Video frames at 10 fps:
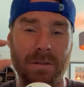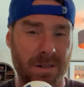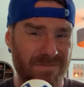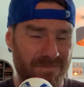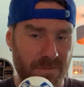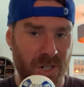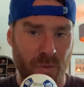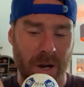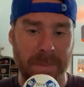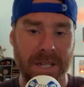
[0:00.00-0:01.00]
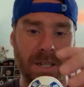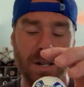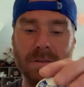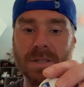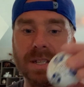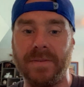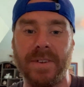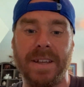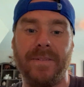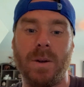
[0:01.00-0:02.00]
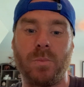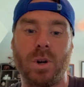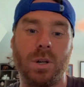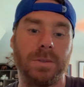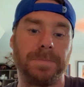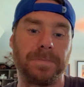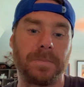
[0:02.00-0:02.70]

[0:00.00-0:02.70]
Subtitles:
You correct me in the notes if I'm wrong.